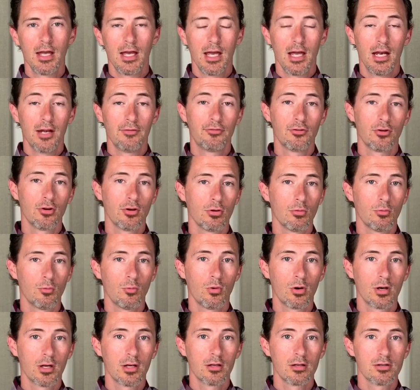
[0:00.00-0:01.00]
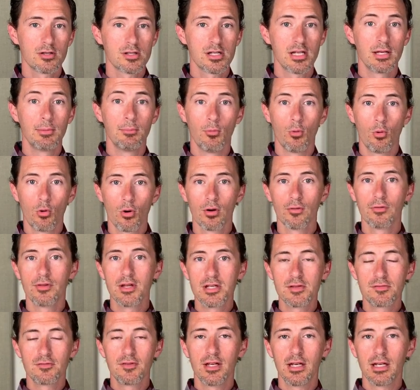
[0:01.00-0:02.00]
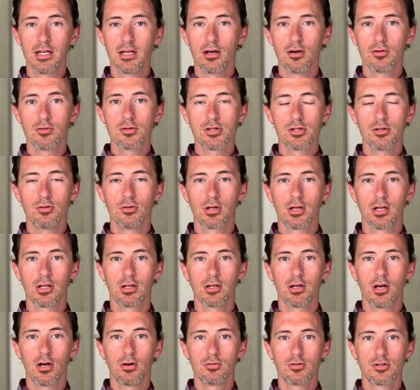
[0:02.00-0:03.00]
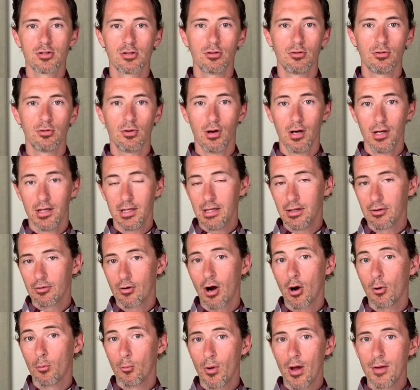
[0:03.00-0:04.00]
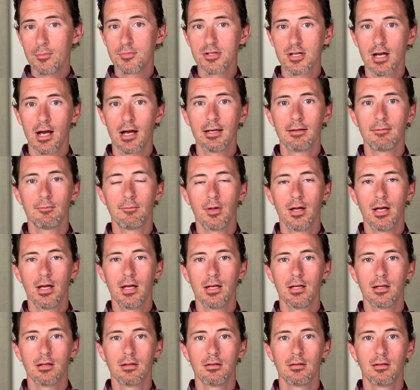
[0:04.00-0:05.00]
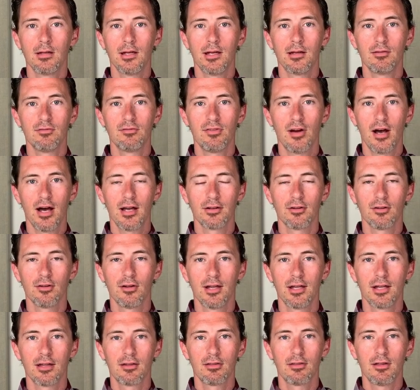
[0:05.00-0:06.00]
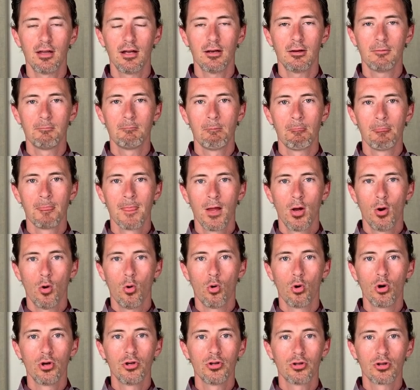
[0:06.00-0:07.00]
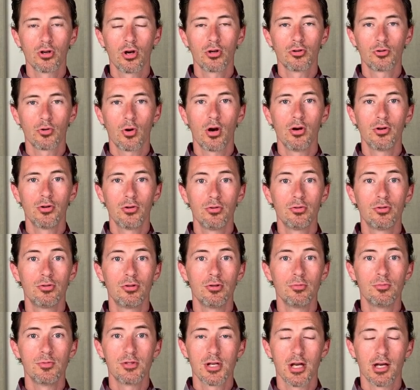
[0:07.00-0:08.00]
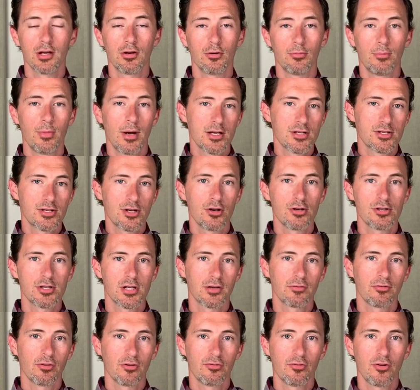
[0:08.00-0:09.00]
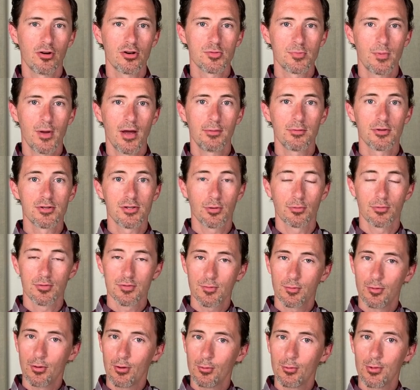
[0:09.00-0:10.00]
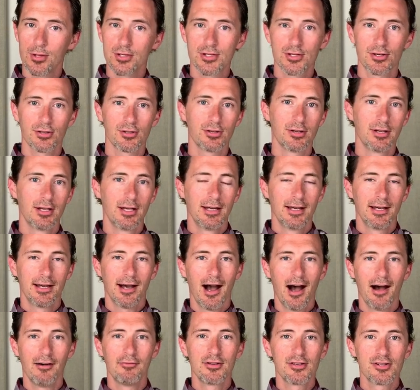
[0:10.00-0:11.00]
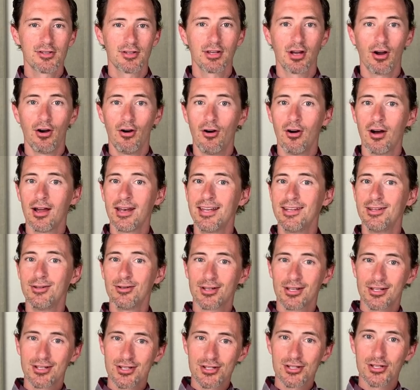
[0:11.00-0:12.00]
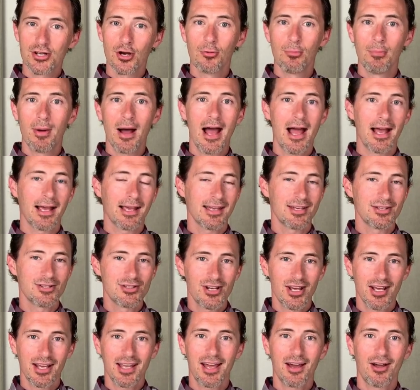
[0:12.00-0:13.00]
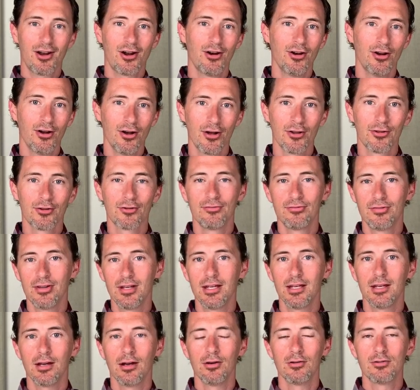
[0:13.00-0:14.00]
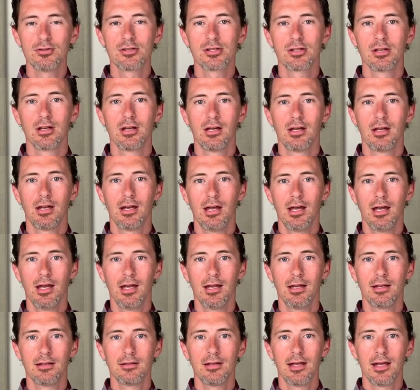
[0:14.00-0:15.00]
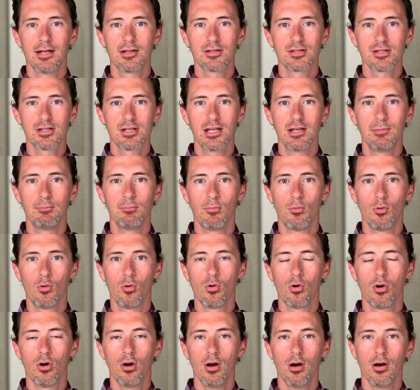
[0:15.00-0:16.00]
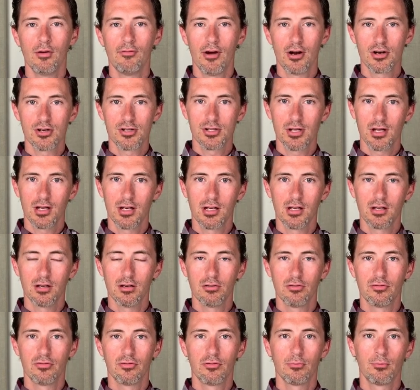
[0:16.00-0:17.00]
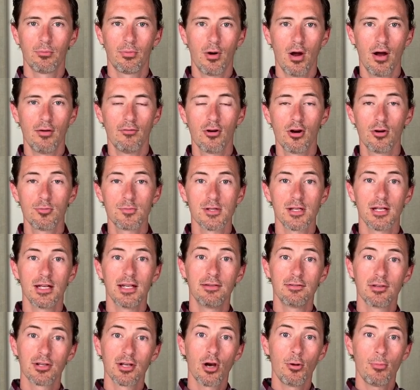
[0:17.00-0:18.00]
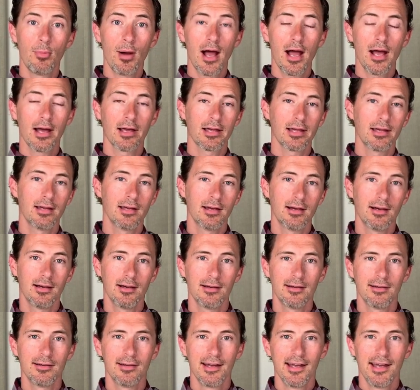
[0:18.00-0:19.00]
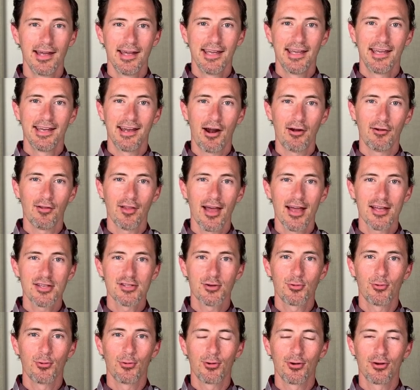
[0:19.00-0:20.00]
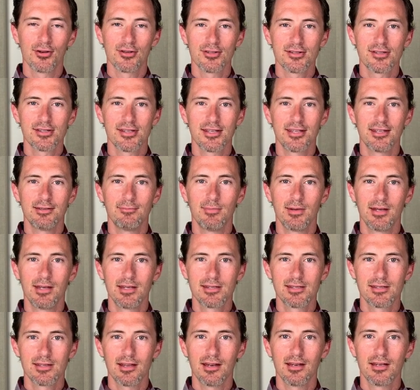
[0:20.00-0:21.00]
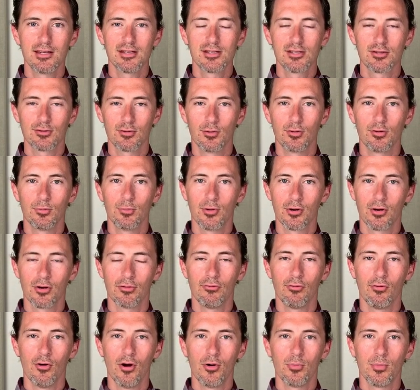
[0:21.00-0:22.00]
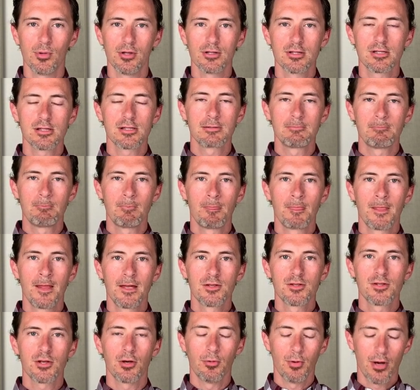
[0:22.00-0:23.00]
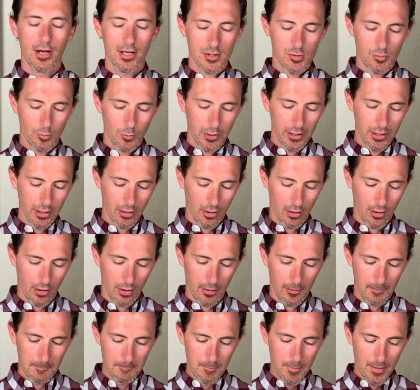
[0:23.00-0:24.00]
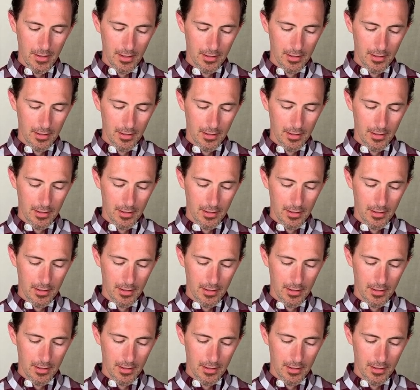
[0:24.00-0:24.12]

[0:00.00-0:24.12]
And if you're wanting to see more of these videos, you can go to either our website and find a link there, or you can go to our YouTube channel by searching for First Baptist Owensboro, which you're obviously on. You can just go back and check out our other videos and see more of our study of Proverbs, and even go back in our last quarter and see many studies through the book of Romans. So as we are